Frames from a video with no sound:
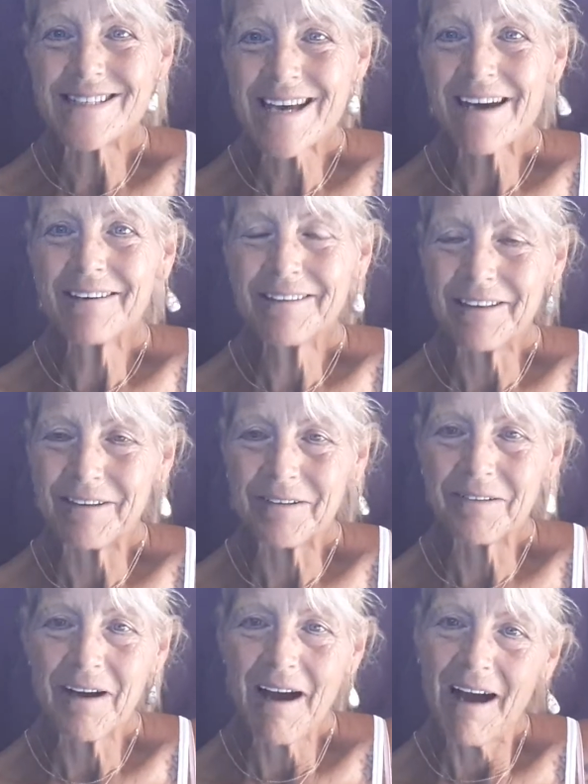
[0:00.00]
tell
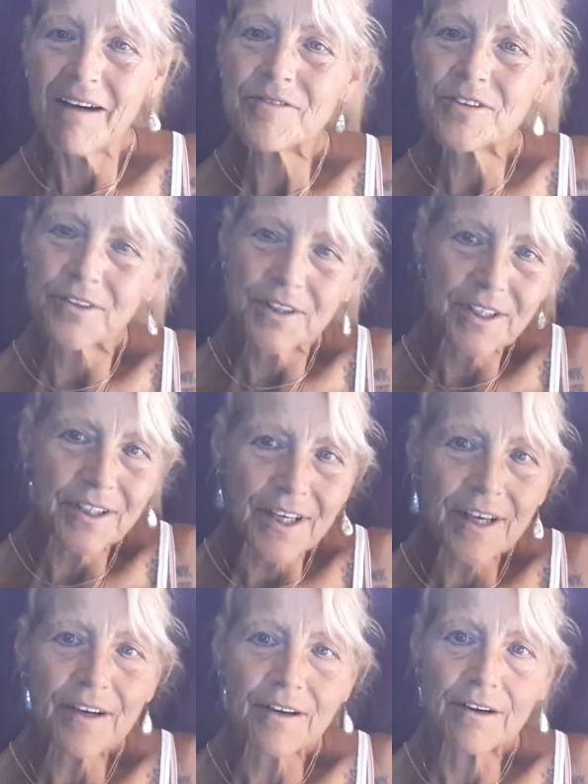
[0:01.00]
you, after a
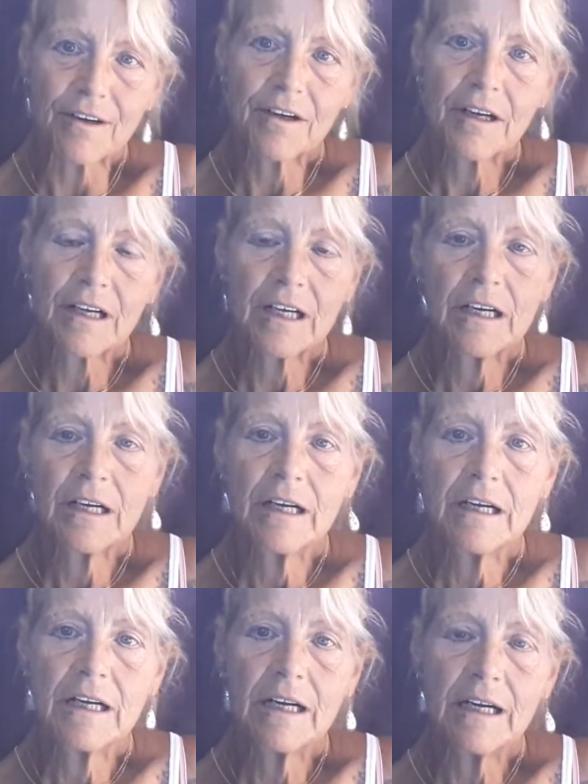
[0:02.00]
year,
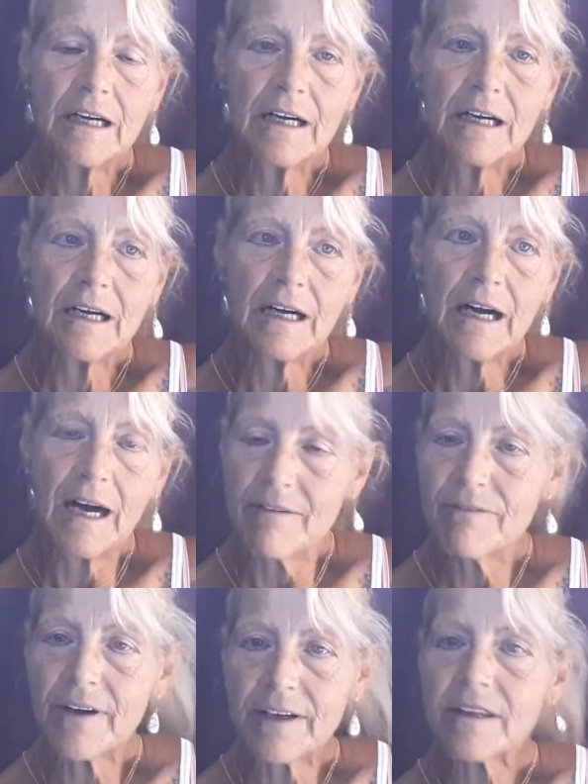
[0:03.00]
I
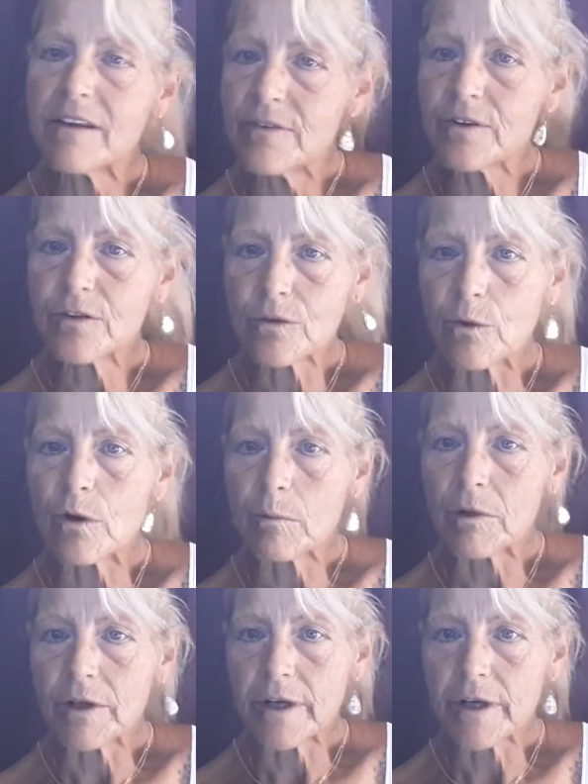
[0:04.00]
finally feel normal